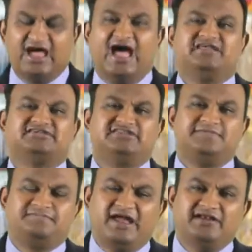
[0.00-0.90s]
and is
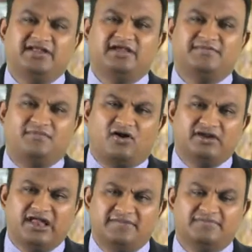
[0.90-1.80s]
depending
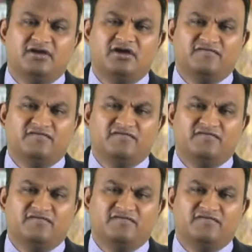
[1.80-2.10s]
on him